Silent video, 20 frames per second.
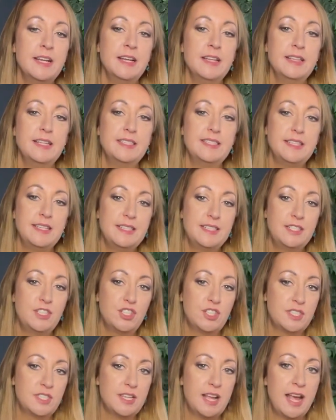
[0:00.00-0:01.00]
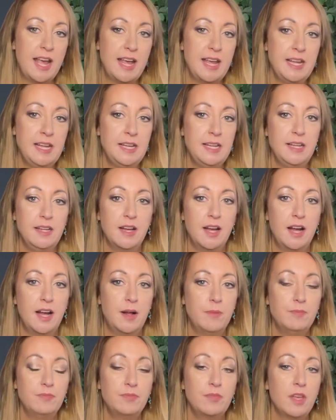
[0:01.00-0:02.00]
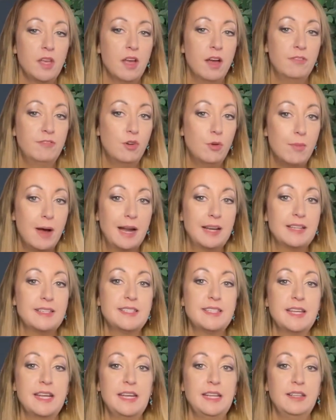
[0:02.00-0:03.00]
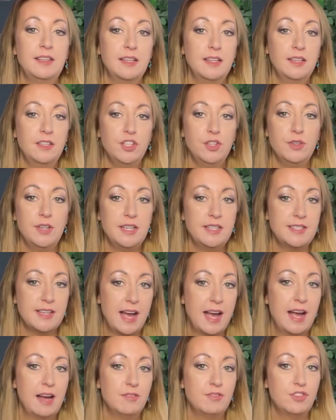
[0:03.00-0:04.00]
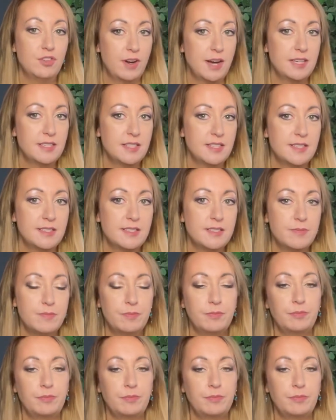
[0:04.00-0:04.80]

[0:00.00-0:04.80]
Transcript: This is just a formality that you need to have directors.